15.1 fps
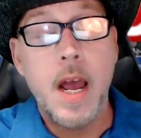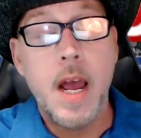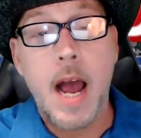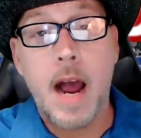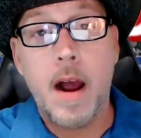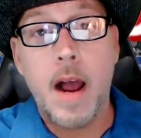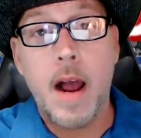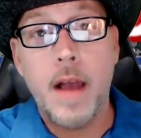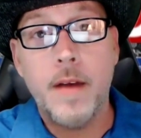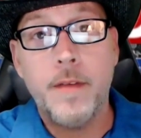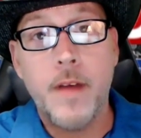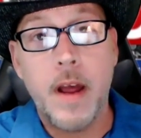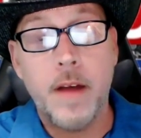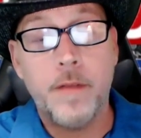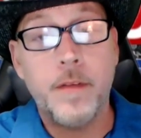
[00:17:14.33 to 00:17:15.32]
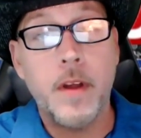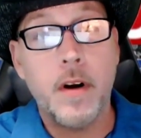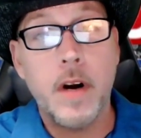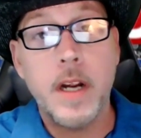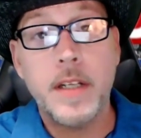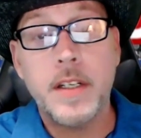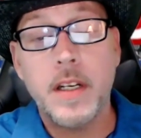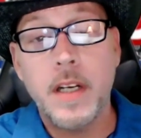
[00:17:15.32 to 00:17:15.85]
if there
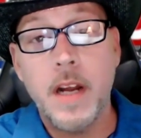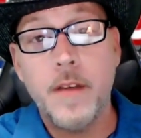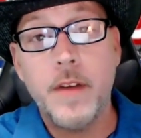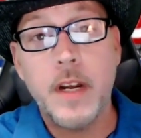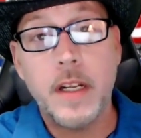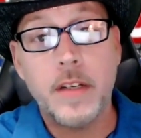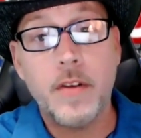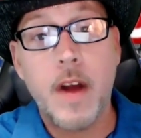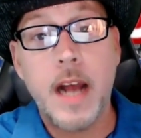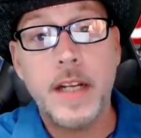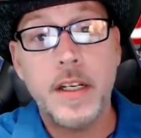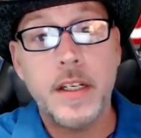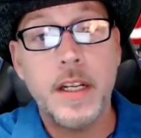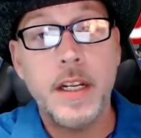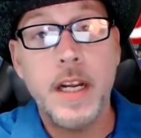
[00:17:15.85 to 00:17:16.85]
is significant scratches